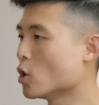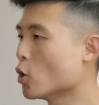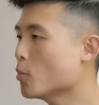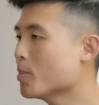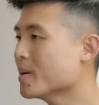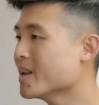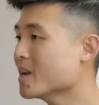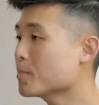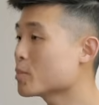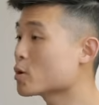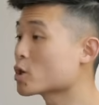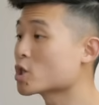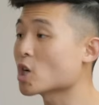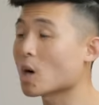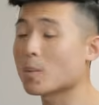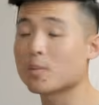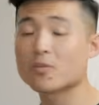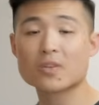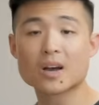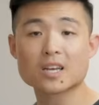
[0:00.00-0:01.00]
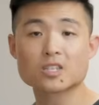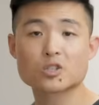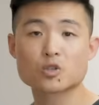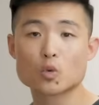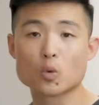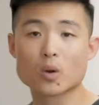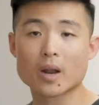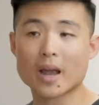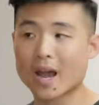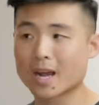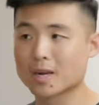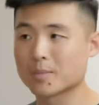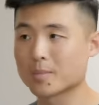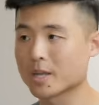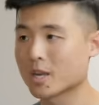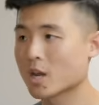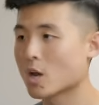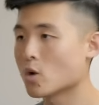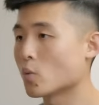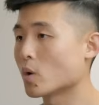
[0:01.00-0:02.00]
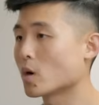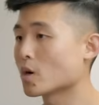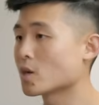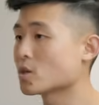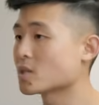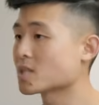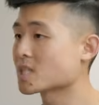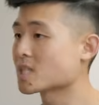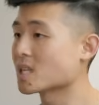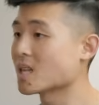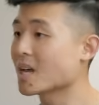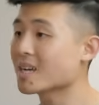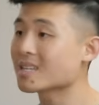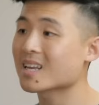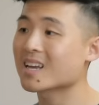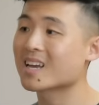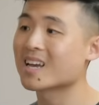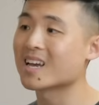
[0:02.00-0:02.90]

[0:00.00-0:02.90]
open up your Shopify store admin where you'll select